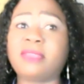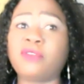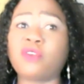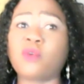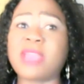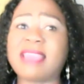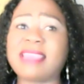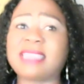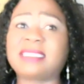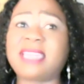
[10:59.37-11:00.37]
you know, we are
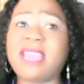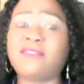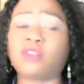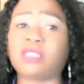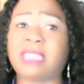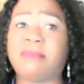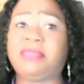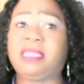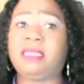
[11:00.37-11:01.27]
their slaves or something.